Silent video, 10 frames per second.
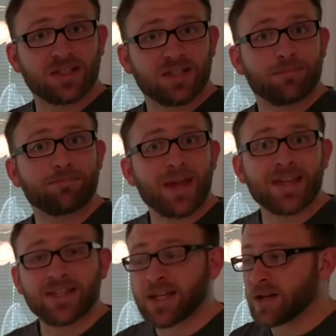this is
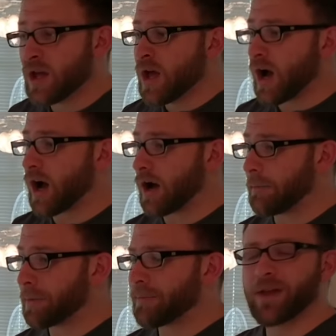amazing,
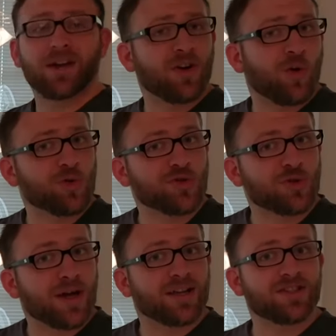but I'm not going to hold you
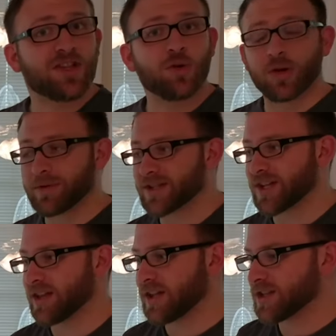guys to it because
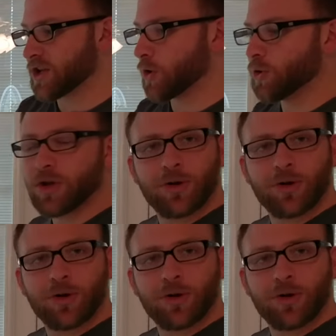I like to go a